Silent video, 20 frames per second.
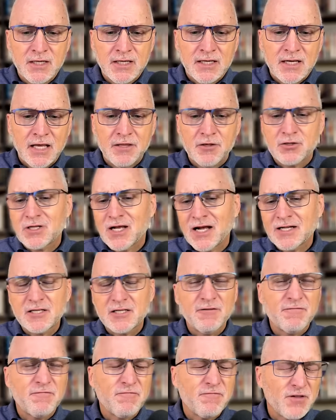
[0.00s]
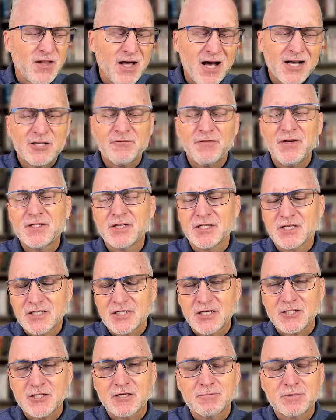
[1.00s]
And there's lots of philosophies and
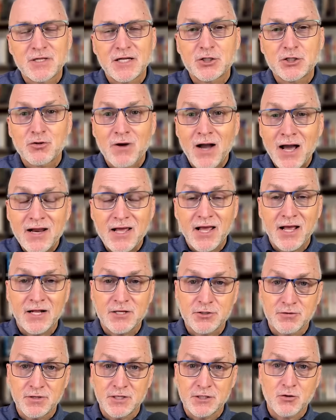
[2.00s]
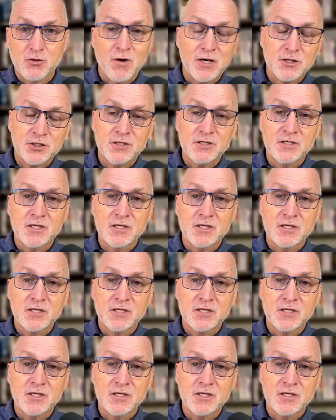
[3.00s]
systems that try to answer these questions,